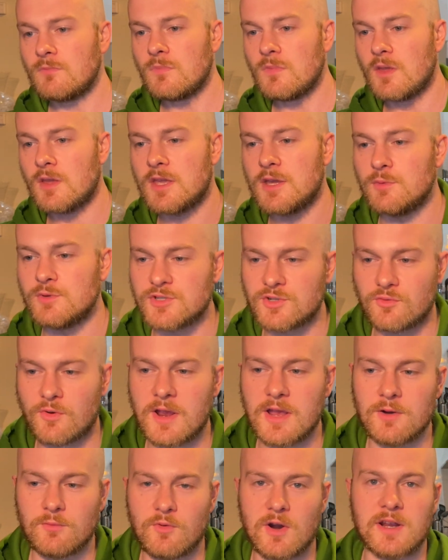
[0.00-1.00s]
He was
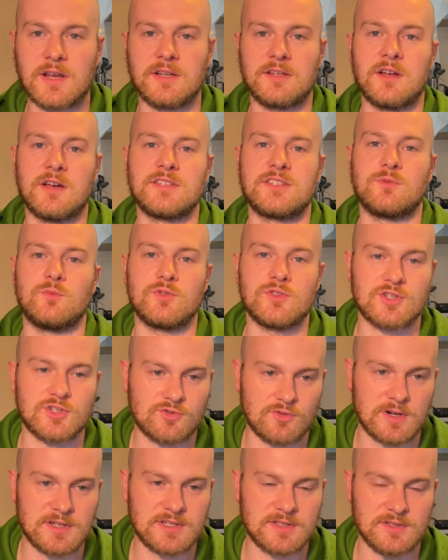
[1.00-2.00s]
great at recognizing what the
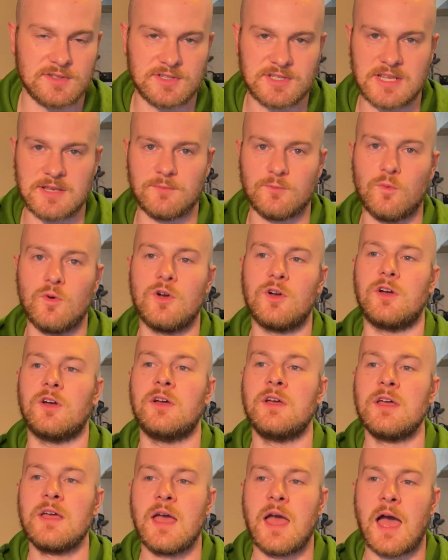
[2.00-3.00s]
strengths in the team
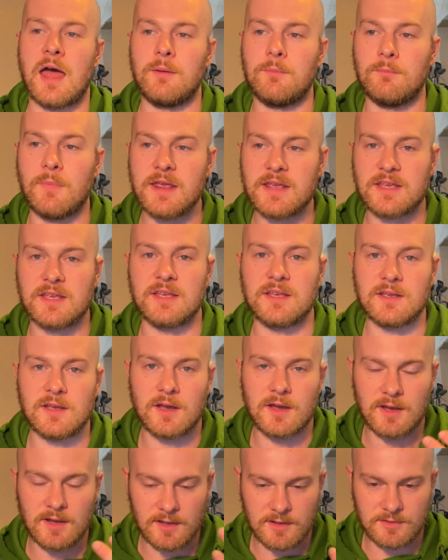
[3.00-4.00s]
were and
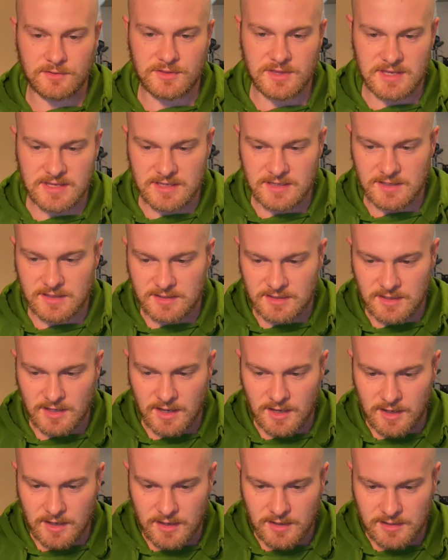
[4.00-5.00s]
making the
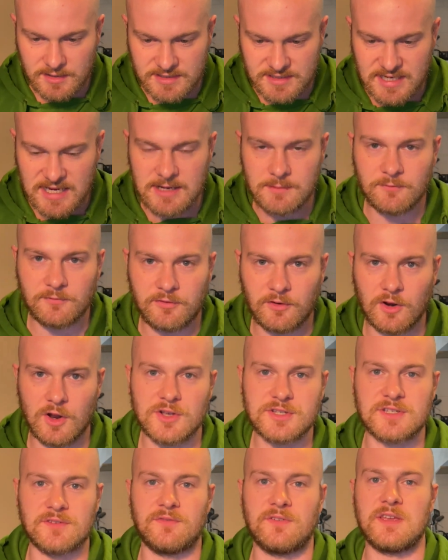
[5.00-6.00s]
team
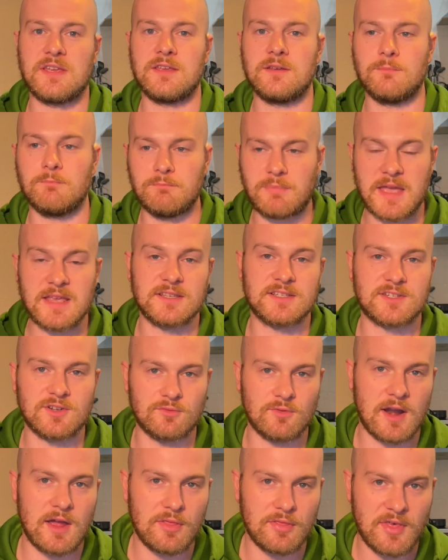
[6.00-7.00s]
philosophy based
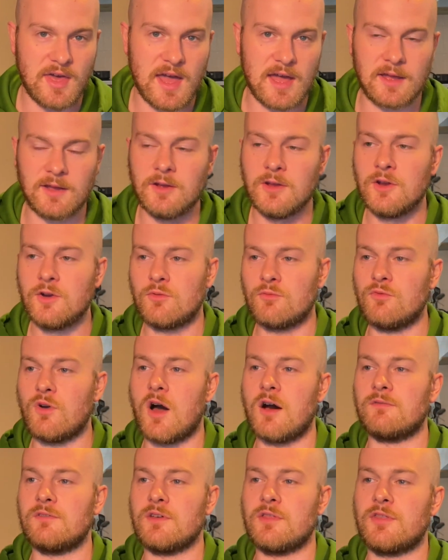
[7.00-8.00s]
around that,
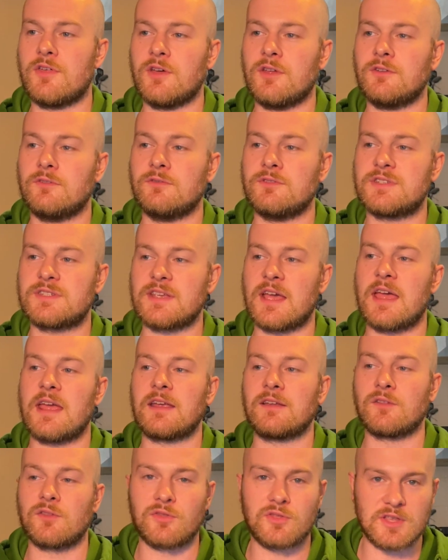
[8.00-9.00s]
rather than
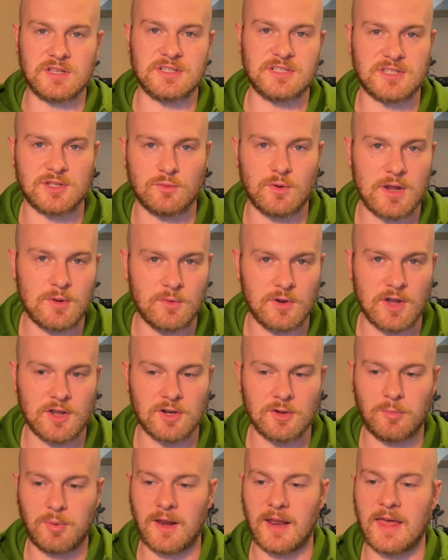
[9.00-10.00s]
saying, this is the way we're going
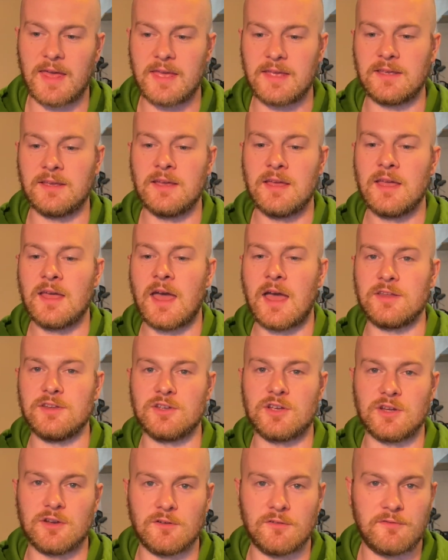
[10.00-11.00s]
to play and
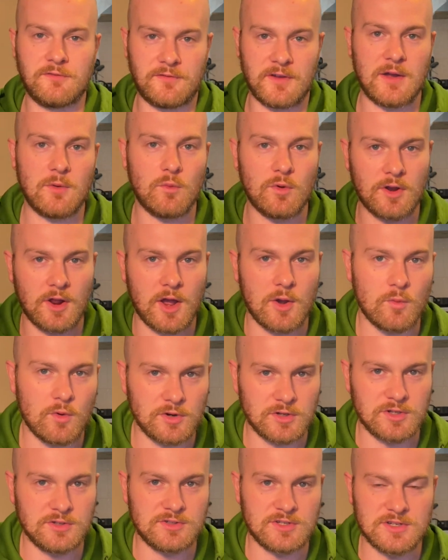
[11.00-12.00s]
you're going to fit what I
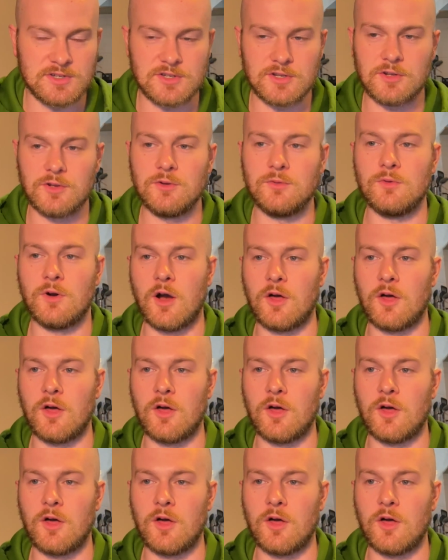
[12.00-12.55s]
want you to do.